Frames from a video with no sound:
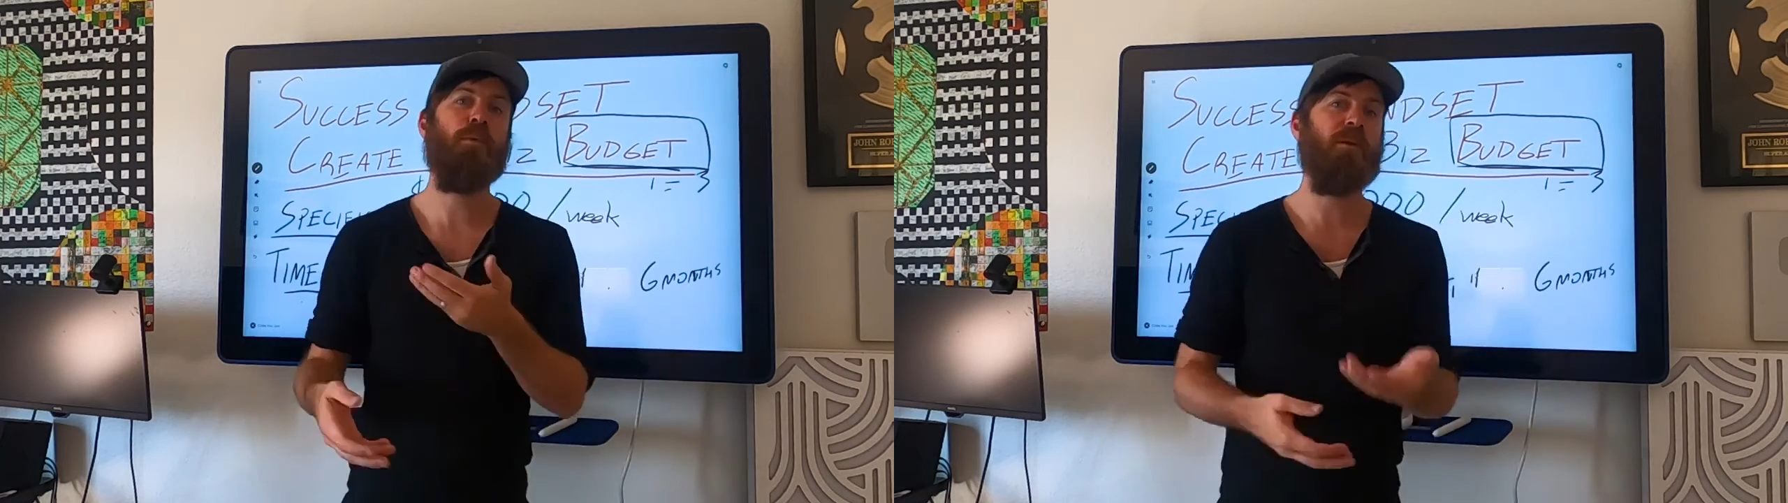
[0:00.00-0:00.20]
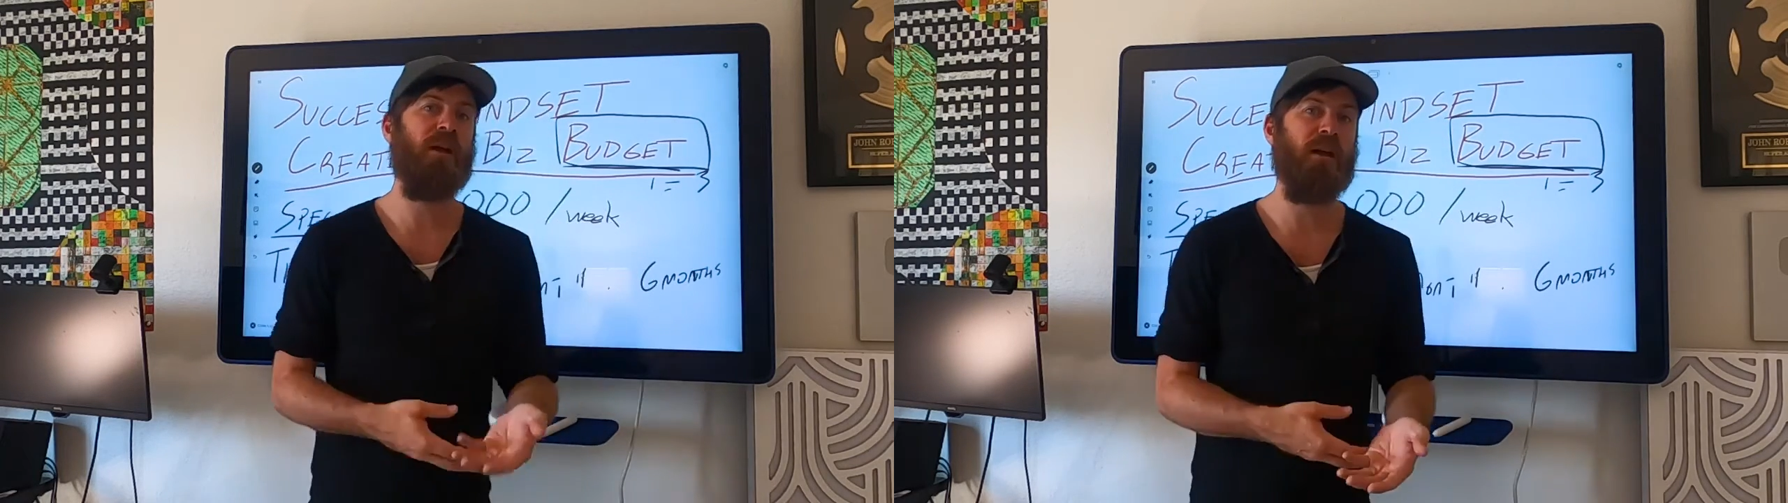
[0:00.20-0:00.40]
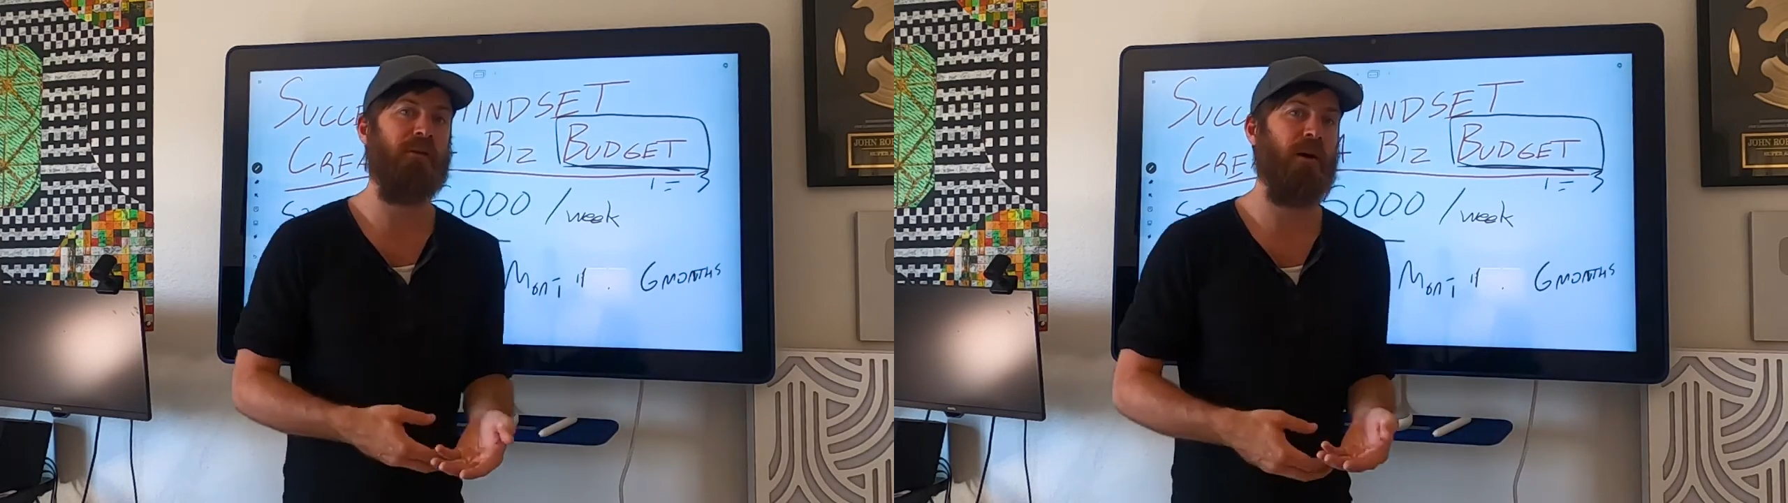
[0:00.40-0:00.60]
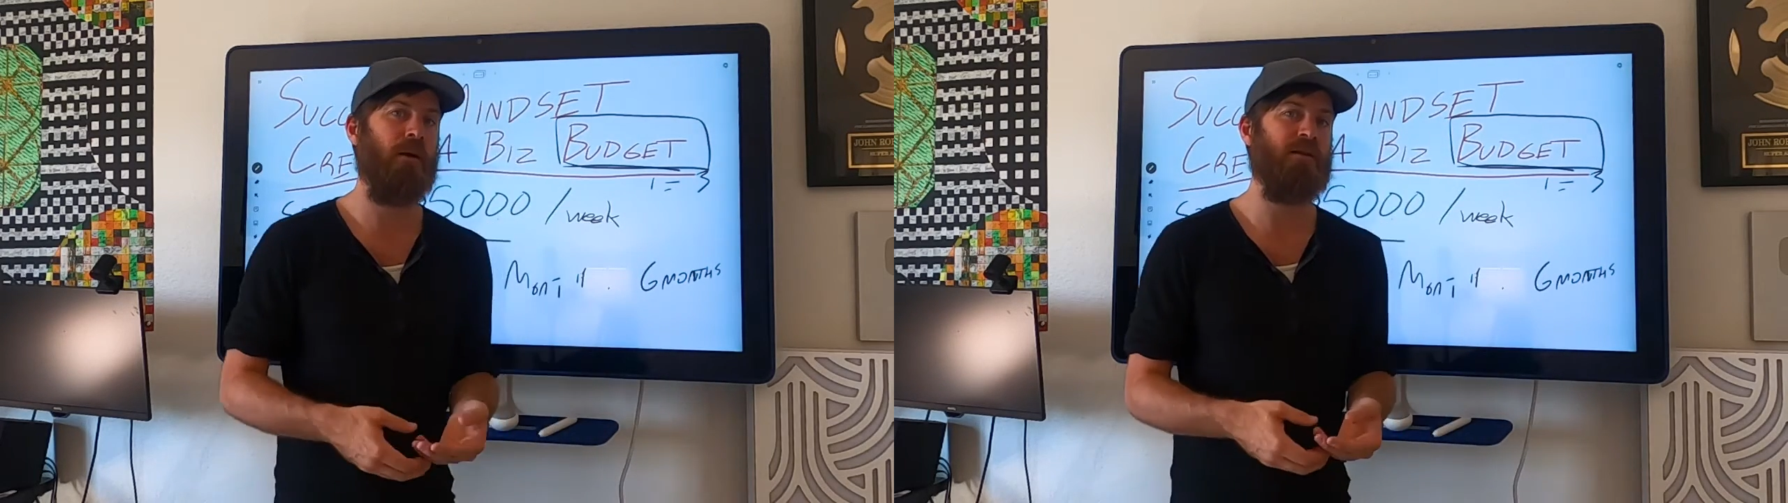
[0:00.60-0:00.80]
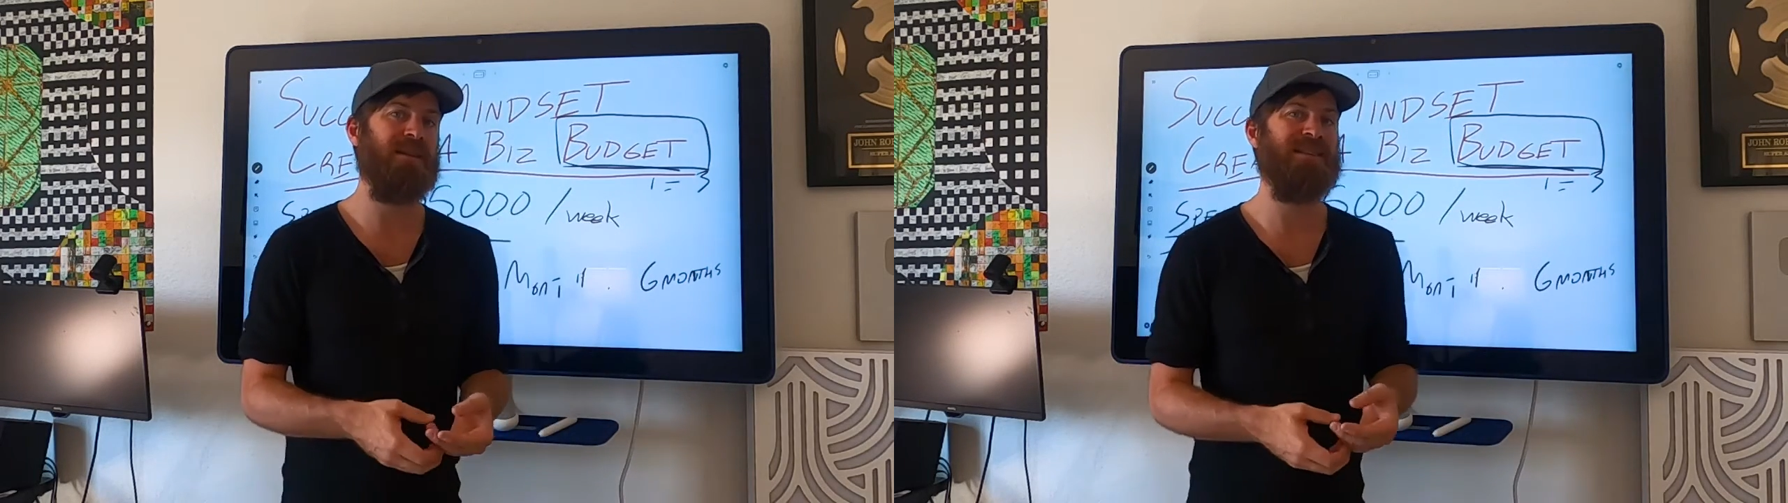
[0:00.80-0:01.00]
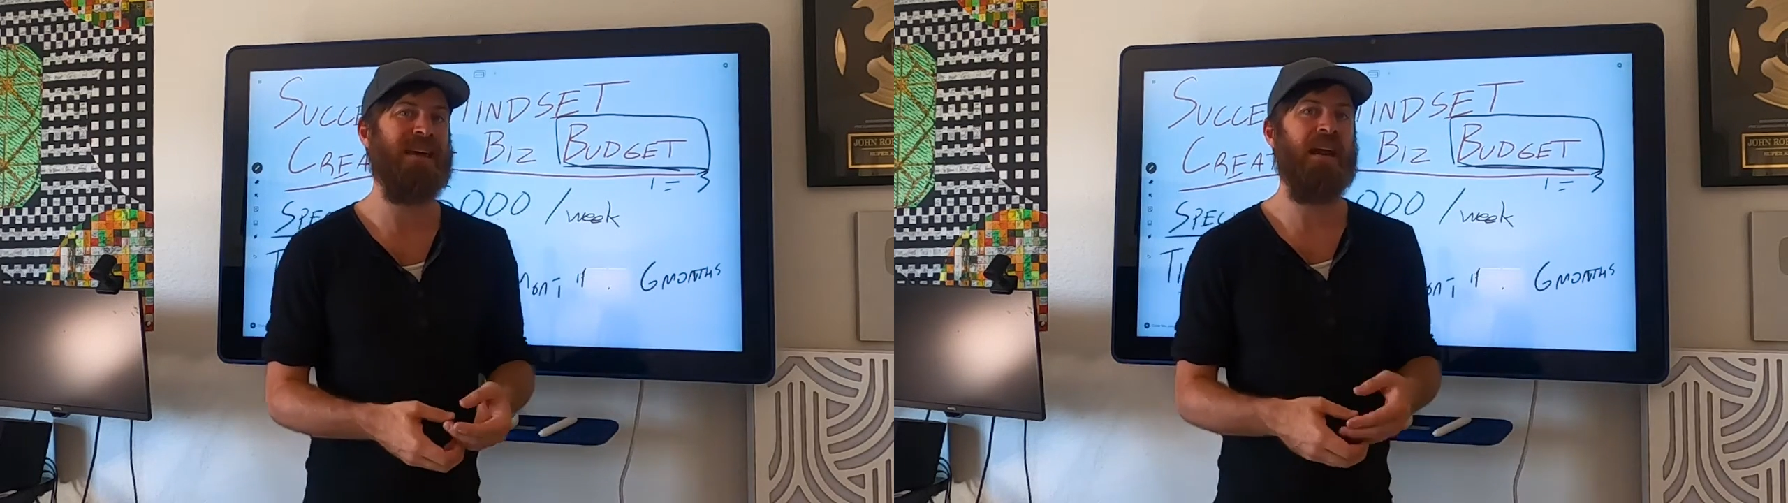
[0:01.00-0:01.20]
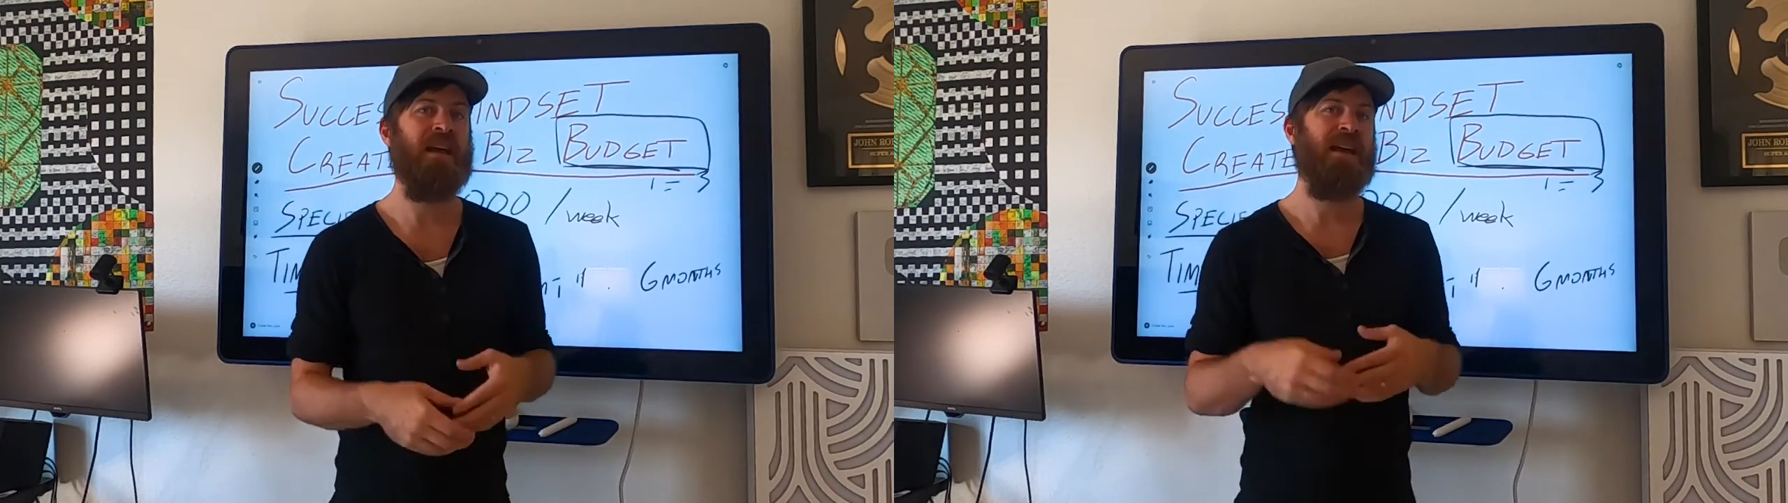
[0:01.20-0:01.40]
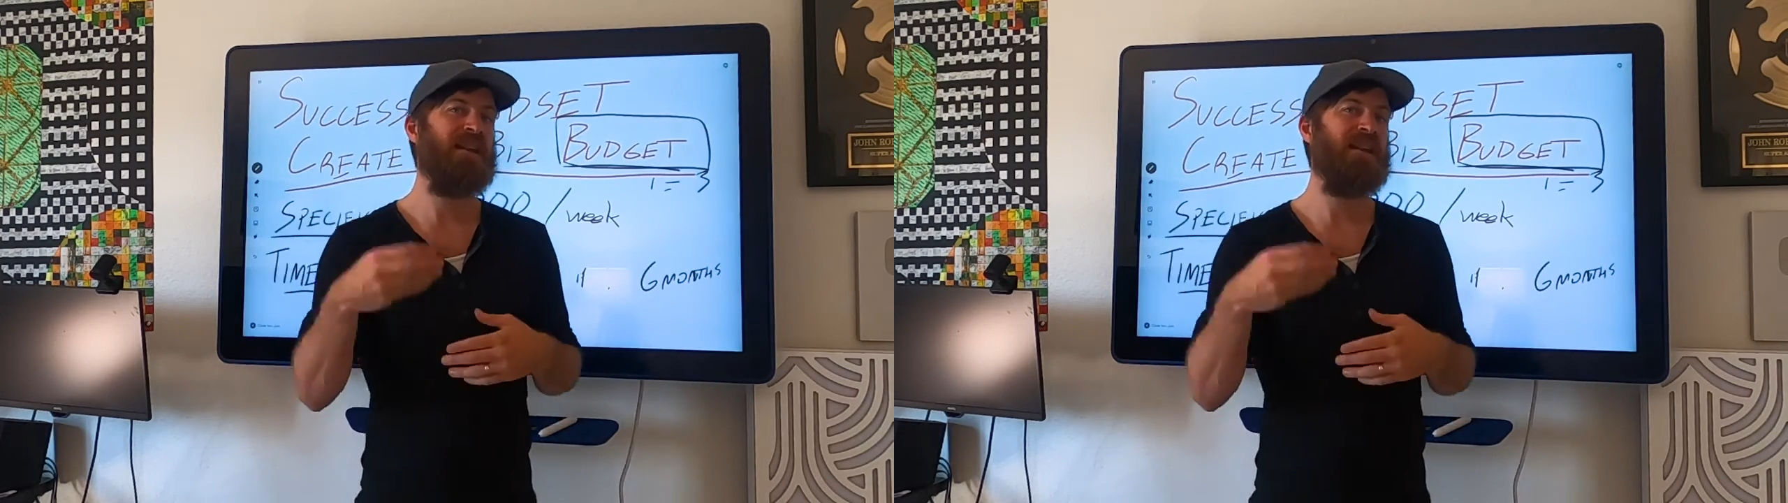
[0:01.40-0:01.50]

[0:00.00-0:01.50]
with ClickFunnels is that